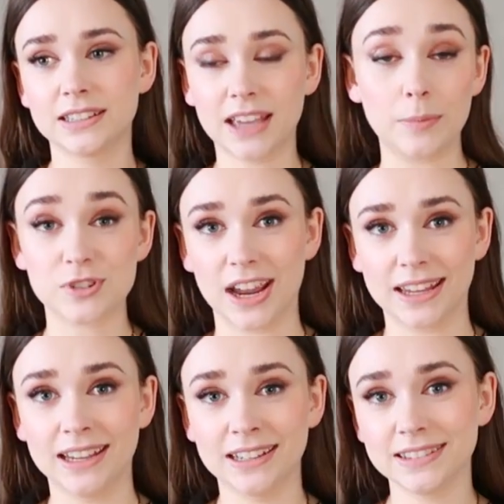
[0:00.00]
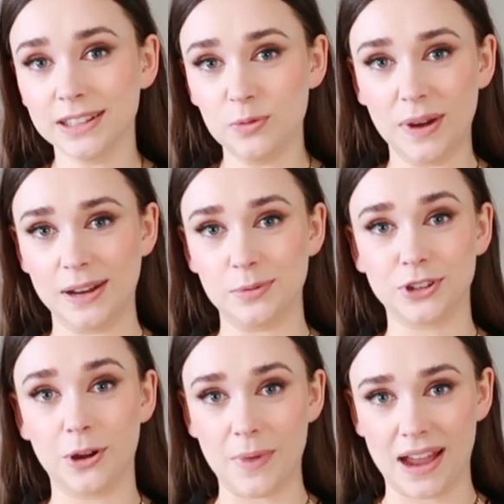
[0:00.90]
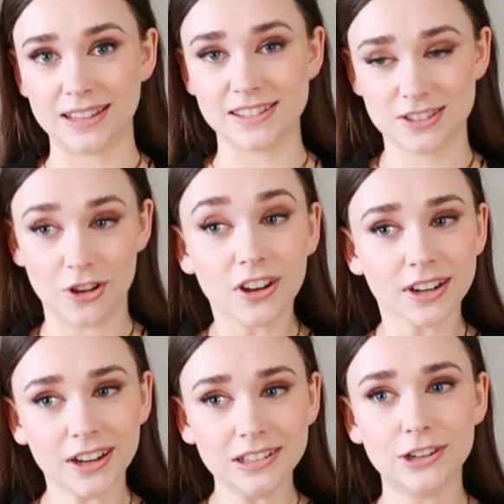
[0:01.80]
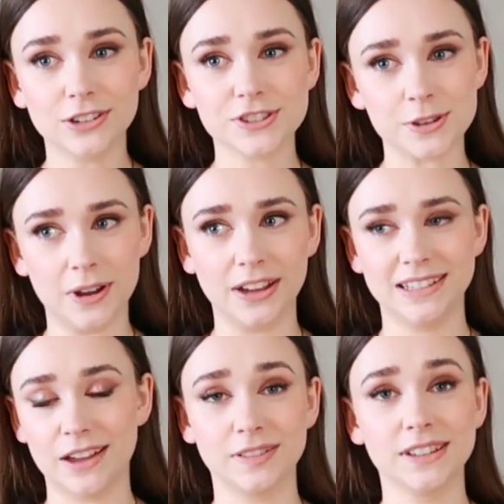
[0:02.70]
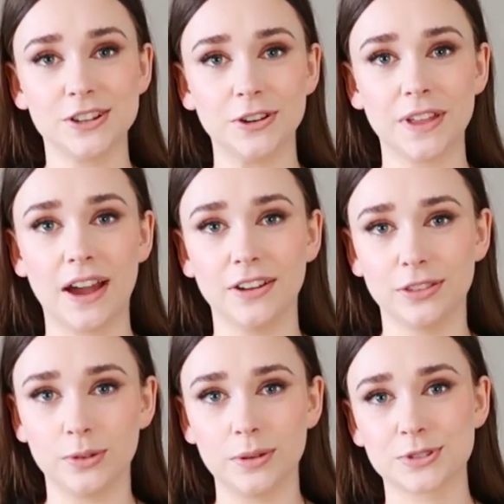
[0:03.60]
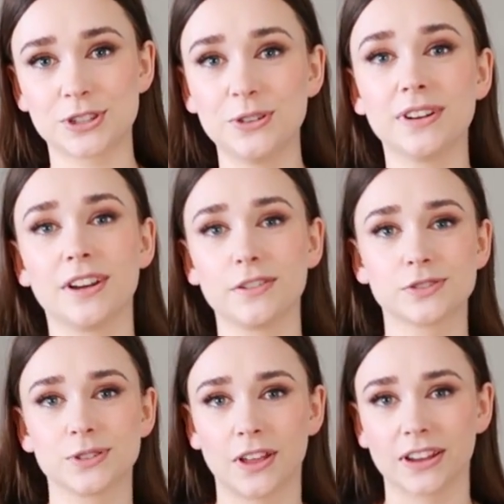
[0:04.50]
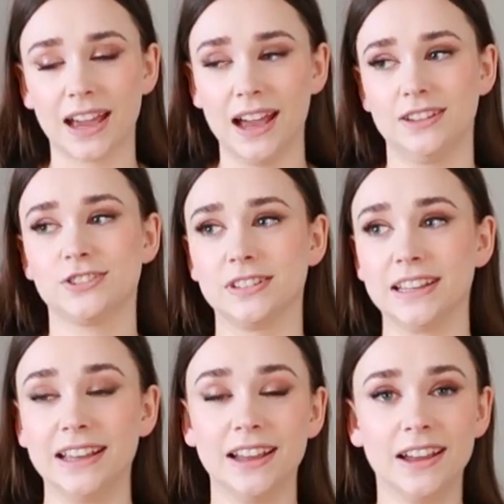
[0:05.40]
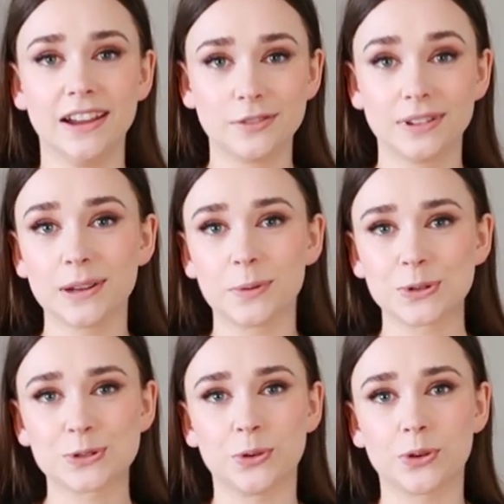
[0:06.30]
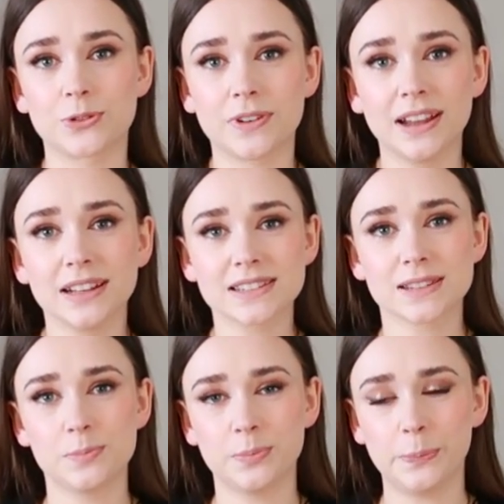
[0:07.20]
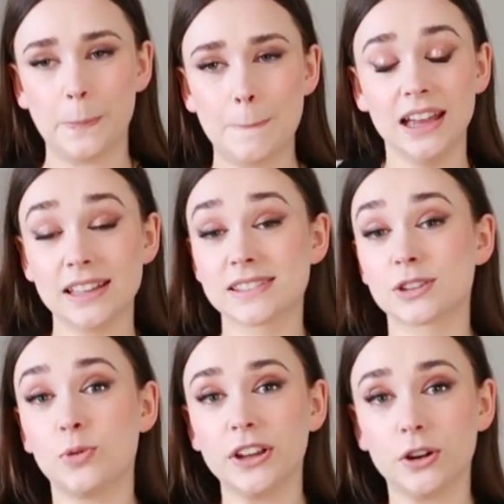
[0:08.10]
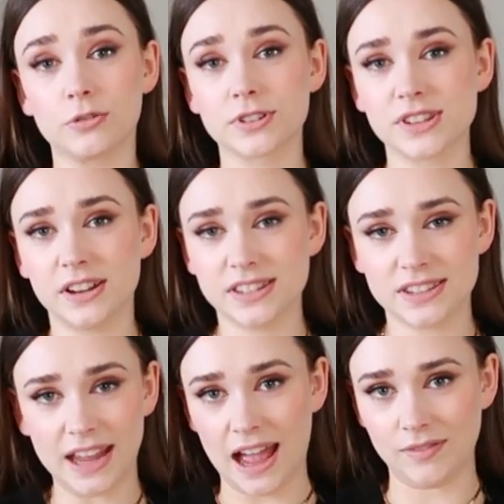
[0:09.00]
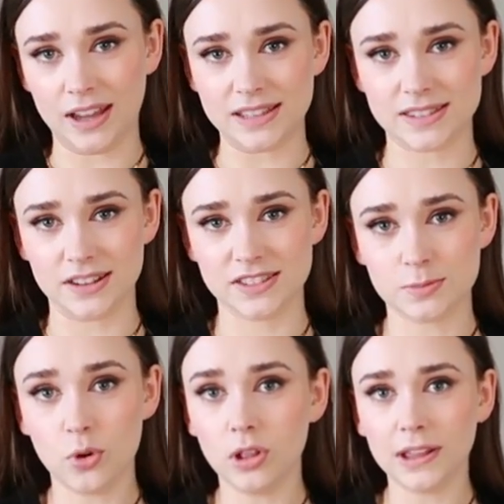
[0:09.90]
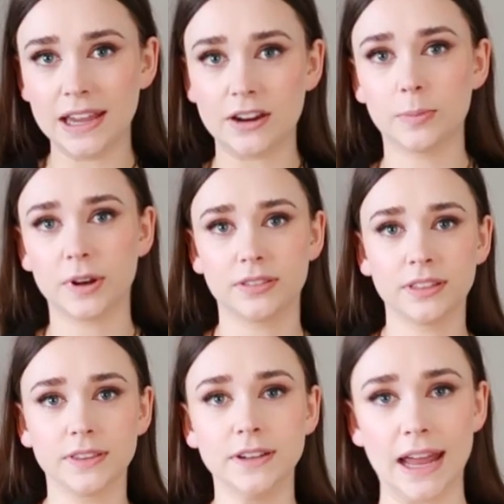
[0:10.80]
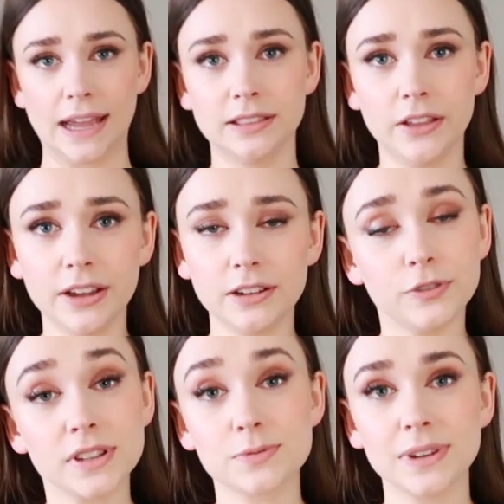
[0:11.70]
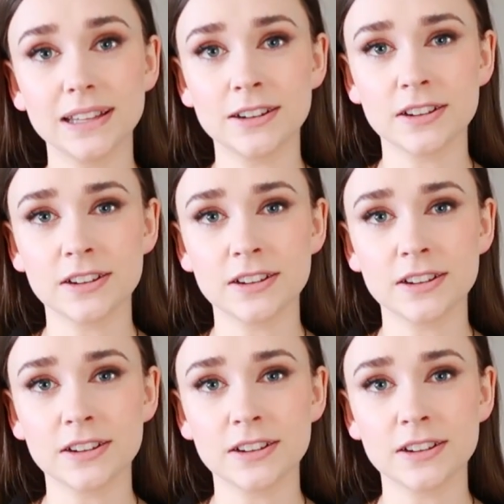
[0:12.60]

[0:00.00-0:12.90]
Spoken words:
kept checking when it would come back in stock a lot, so I definitely know that I thought it was cute enough to like actually really want to order it. It's quite oversized. I have a size small here, but I think the neckline fits really